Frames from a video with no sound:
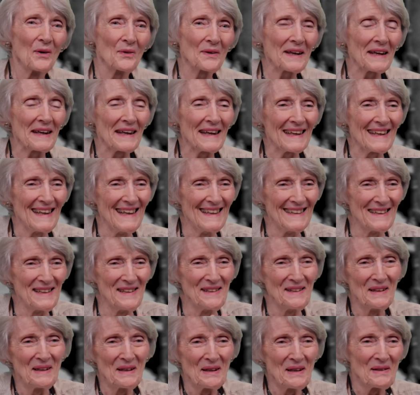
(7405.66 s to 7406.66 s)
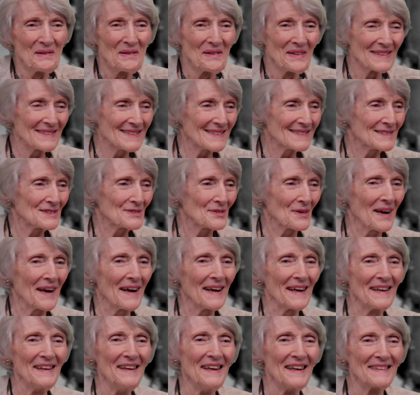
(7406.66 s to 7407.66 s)
okay, let's
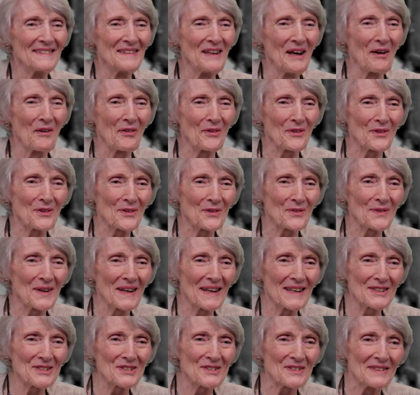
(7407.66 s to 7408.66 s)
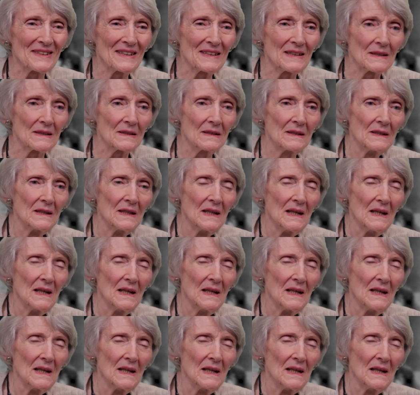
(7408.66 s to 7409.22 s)
try another direction here.